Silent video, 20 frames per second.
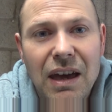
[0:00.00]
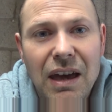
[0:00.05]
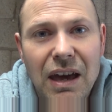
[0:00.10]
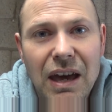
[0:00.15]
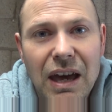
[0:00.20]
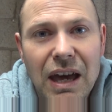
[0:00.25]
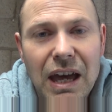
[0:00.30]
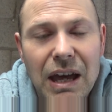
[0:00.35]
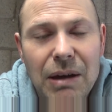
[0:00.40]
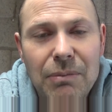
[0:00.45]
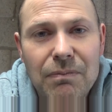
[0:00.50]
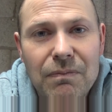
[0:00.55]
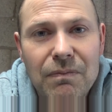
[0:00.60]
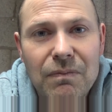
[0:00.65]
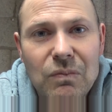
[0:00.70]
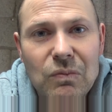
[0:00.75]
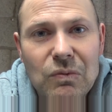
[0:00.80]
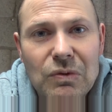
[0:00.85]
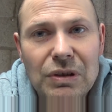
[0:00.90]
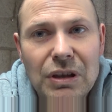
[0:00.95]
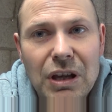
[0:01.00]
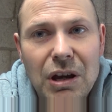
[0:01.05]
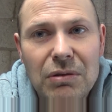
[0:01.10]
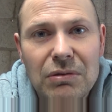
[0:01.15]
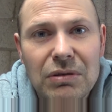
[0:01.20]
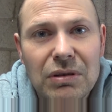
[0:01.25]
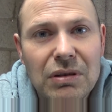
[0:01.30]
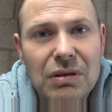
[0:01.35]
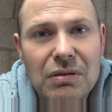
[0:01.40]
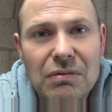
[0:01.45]

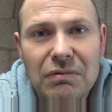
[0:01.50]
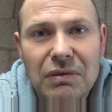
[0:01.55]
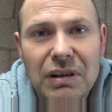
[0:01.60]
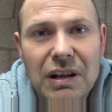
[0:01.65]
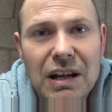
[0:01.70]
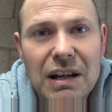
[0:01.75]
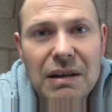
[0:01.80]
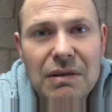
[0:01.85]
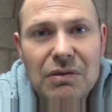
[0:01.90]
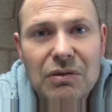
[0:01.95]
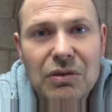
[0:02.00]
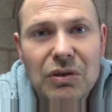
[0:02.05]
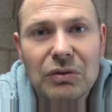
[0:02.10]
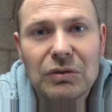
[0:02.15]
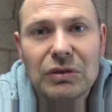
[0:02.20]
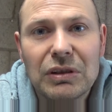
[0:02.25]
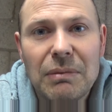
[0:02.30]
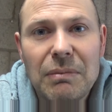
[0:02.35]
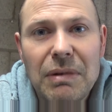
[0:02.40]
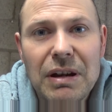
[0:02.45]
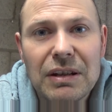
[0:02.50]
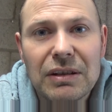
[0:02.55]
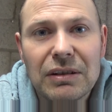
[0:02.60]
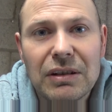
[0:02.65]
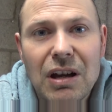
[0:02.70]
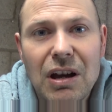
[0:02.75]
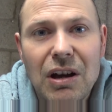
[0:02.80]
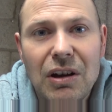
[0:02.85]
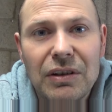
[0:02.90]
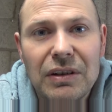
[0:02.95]
Loads to do really. Made a
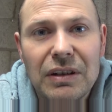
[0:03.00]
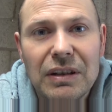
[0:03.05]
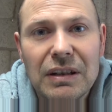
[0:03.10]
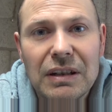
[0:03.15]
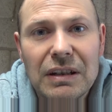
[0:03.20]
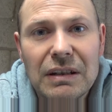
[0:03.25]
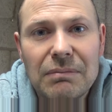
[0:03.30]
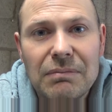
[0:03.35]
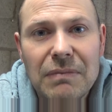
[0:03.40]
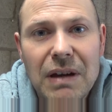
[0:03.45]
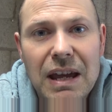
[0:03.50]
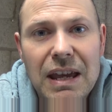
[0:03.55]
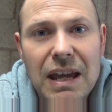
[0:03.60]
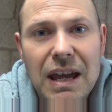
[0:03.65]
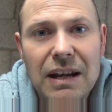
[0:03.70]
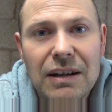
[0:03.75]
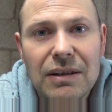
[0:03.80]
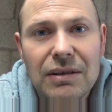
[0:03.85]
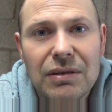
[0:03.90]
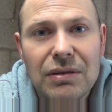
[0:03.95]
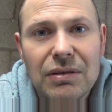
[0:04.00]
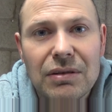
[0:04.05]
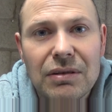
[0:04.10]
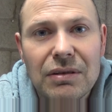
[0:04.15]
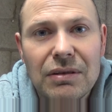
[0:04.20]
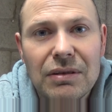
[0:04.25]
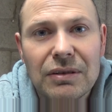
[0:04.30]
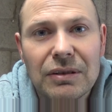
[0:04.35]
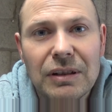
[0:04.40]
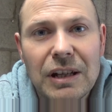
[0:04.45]
start on AX
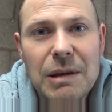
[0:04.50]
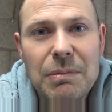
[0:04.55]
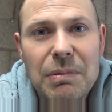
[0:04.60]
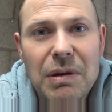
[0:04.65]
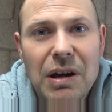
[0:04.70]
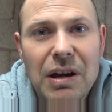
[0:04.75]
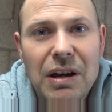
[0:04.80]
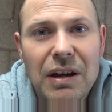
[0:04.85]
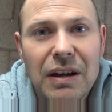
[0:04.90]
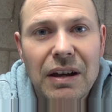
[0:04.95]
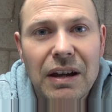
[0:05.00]
sleeper,